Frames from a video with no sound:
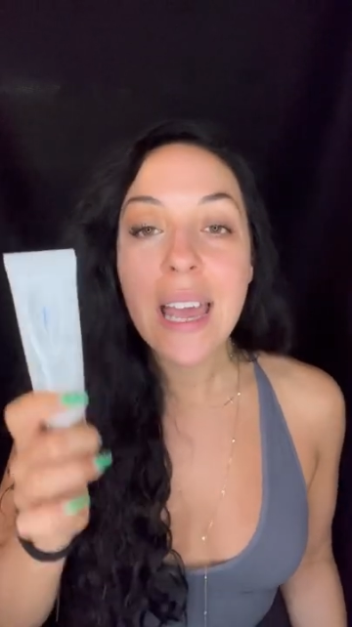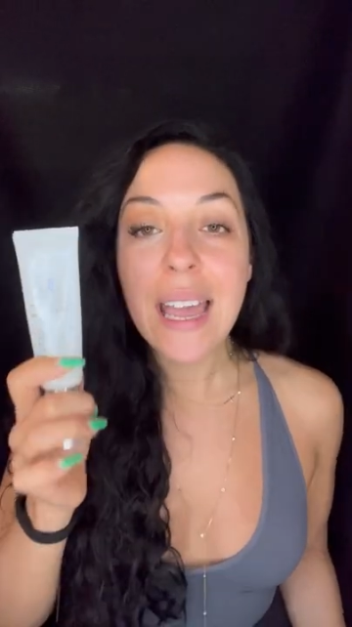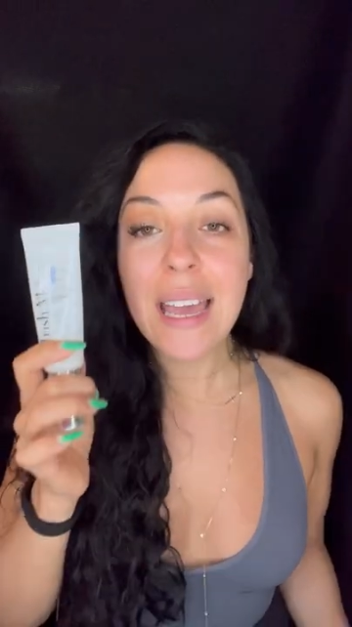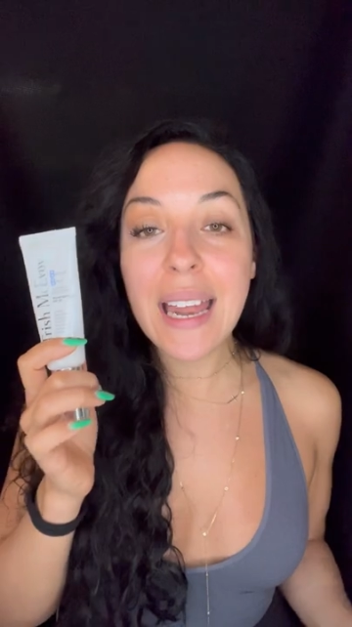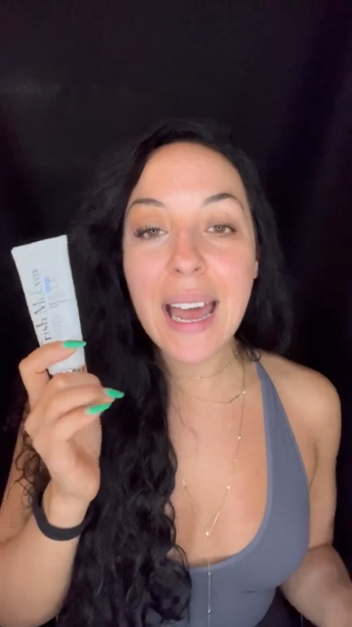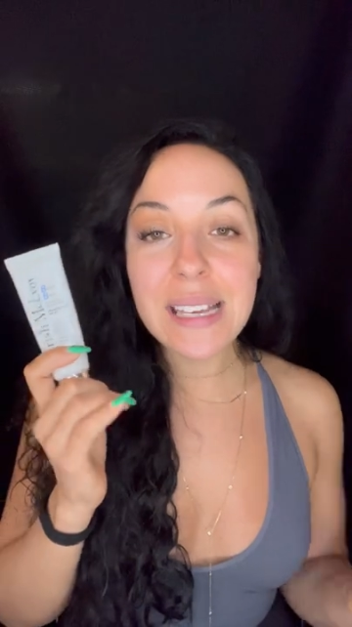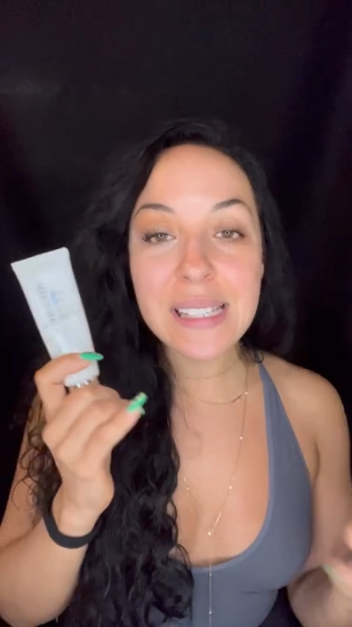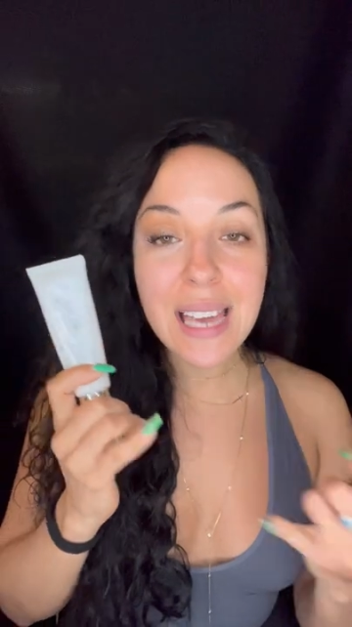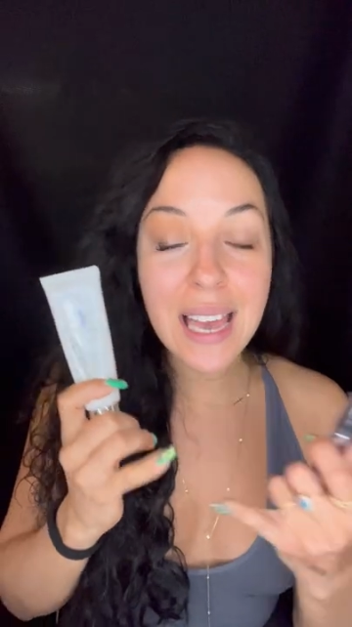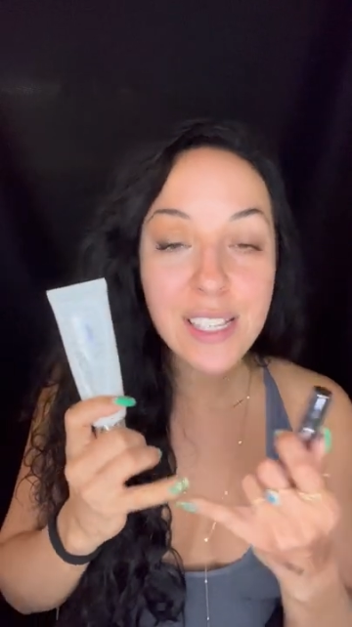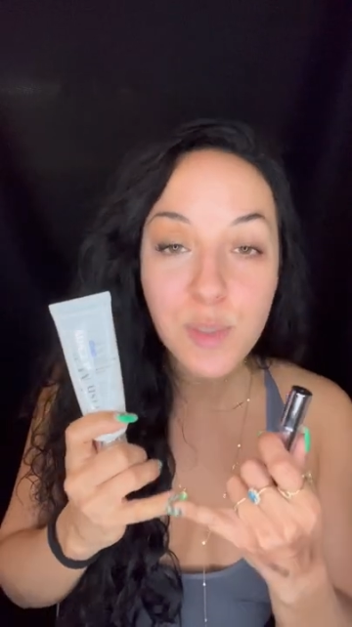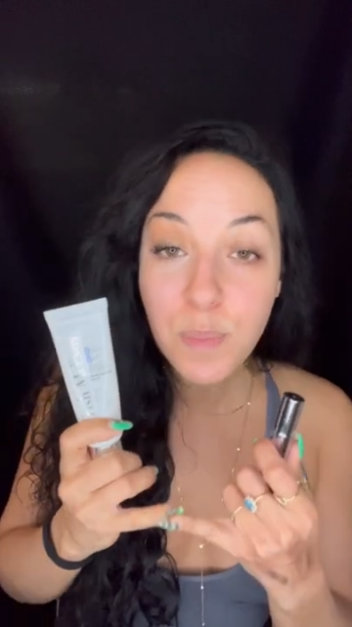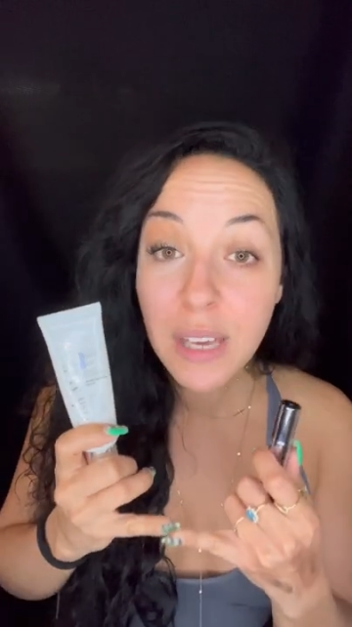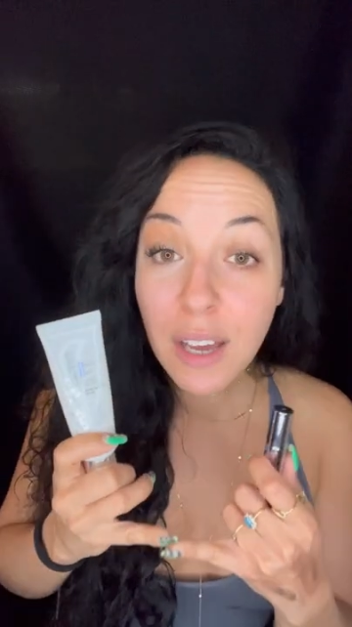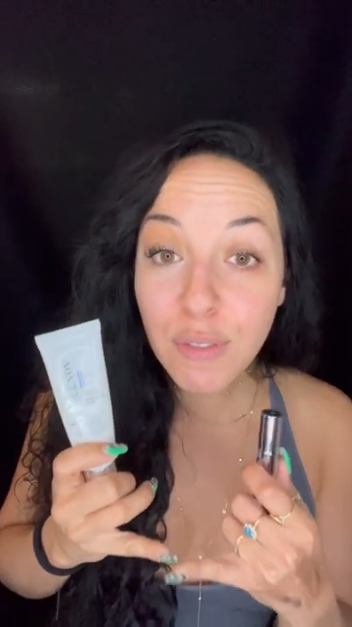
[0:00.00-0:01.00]
It has
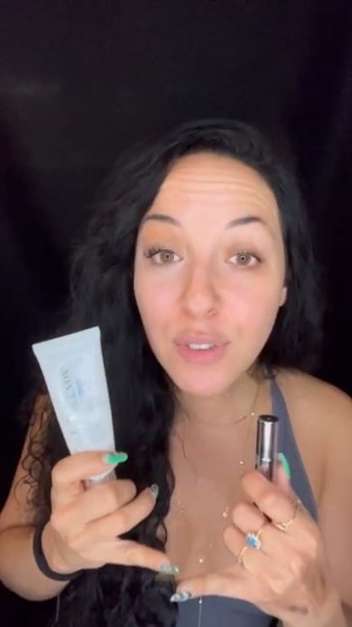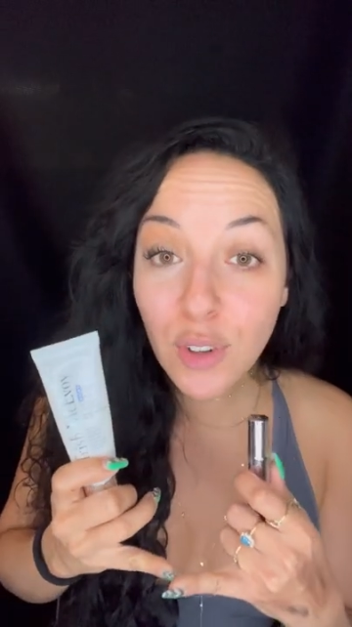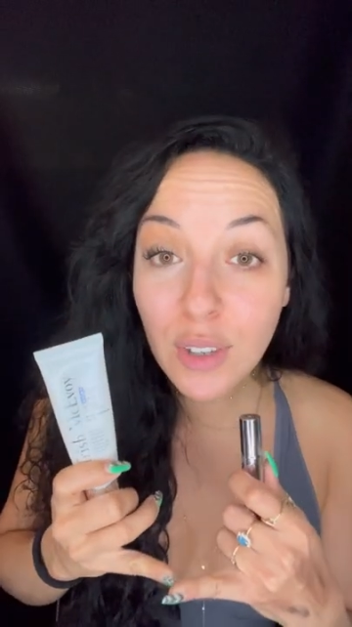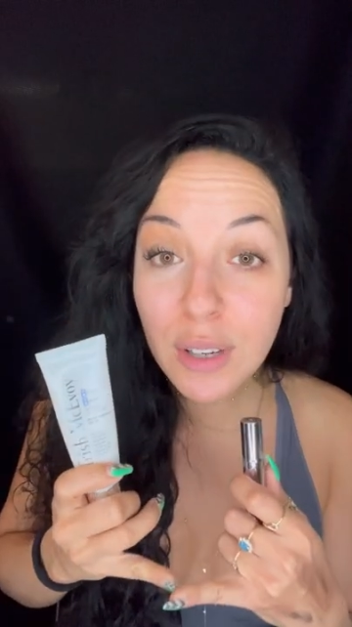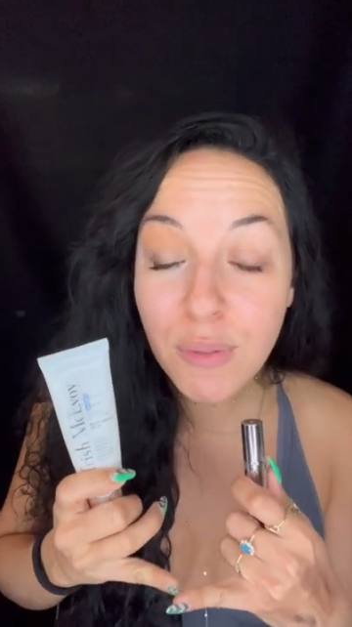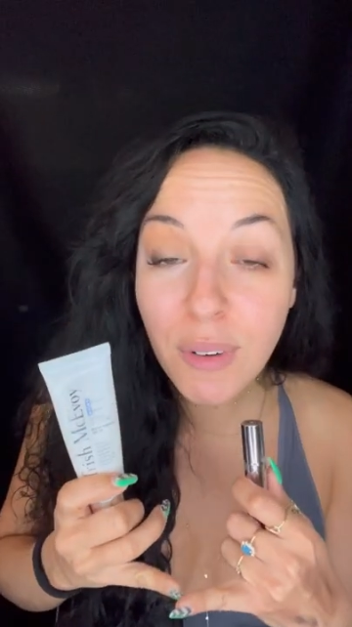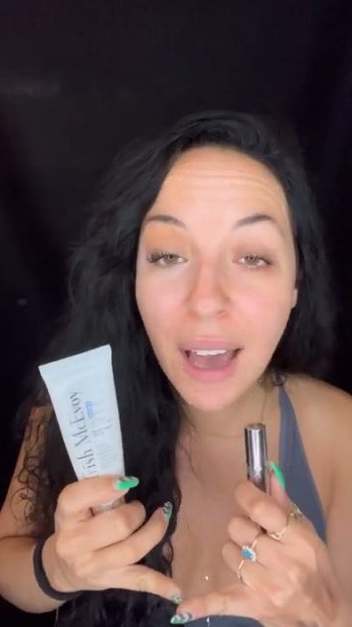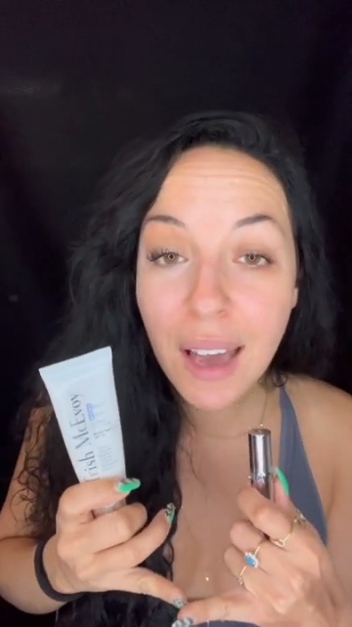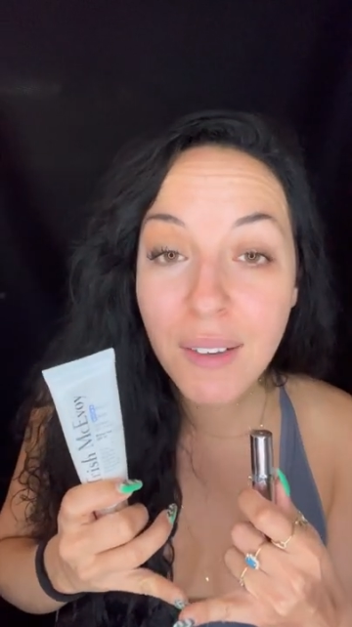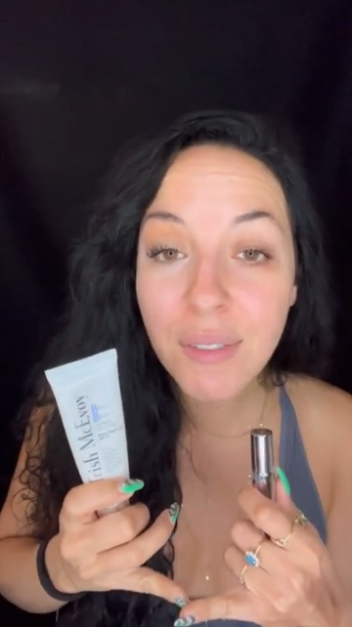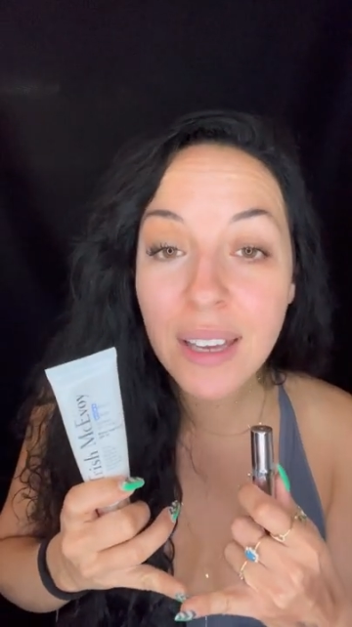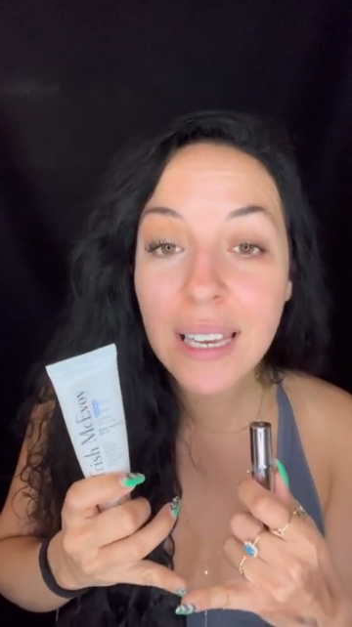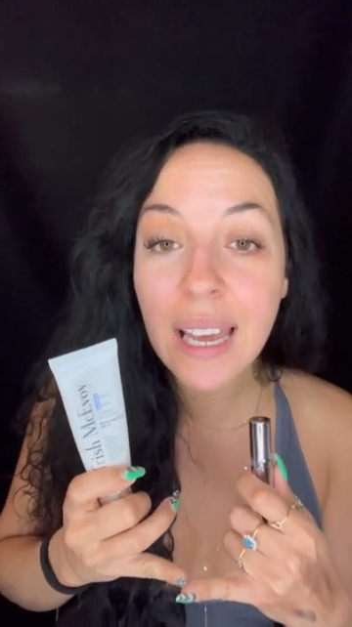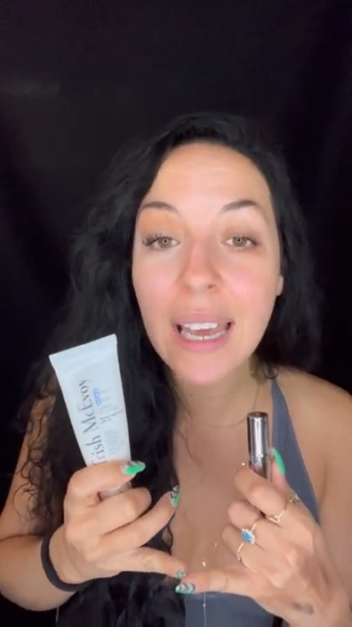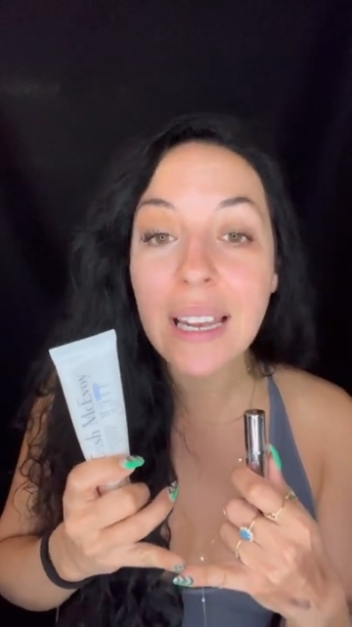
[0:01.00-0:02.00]
SPF 35
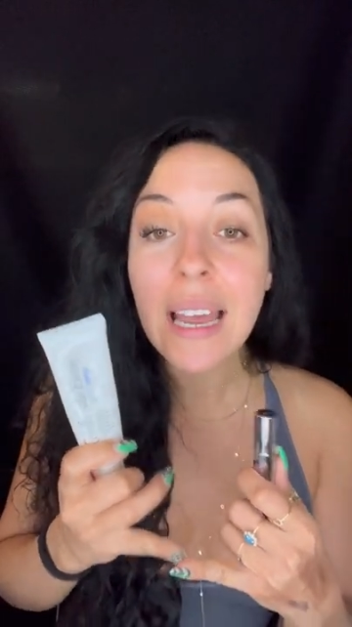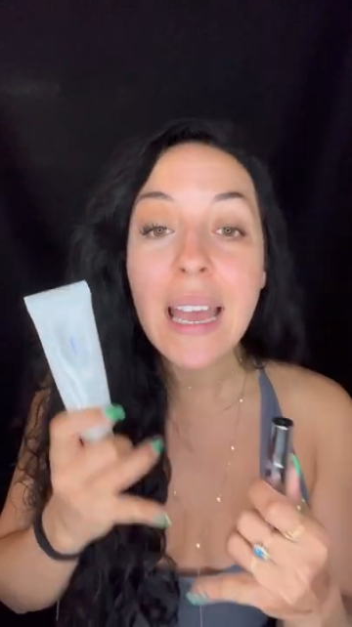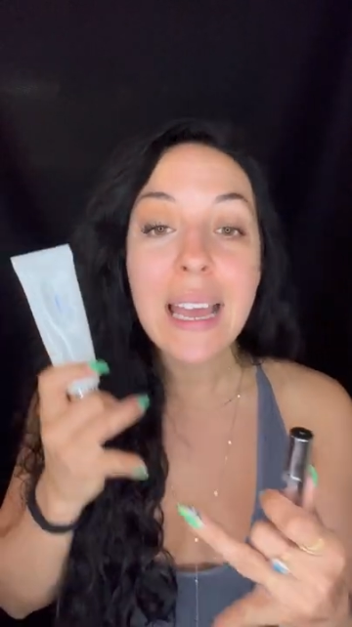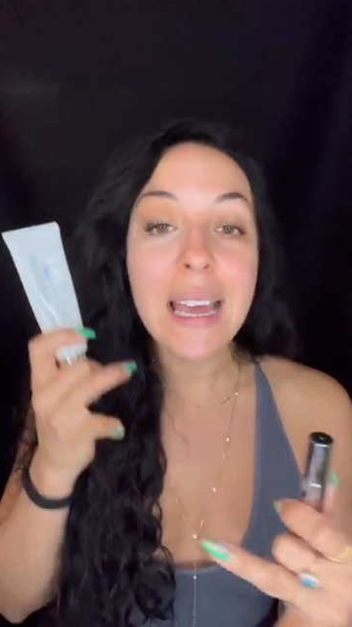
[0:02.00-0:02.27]
in it.